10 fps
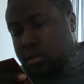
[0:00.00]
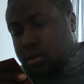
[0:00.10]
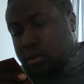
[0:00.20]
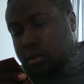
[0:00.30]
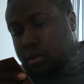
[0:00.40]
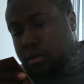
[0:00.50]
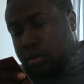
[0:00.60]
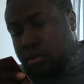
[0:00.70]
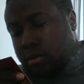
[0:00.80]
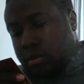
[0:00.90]

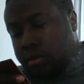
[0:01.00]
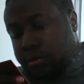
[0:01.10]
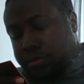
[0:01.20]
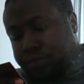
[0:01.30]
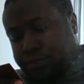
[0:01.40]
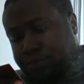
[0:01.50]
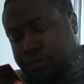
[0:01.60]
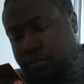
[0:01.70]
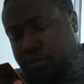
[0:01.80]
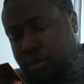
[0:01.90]

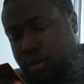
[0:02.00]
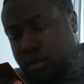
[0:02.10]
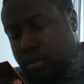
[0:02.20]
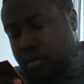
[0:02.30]
Nothing is said.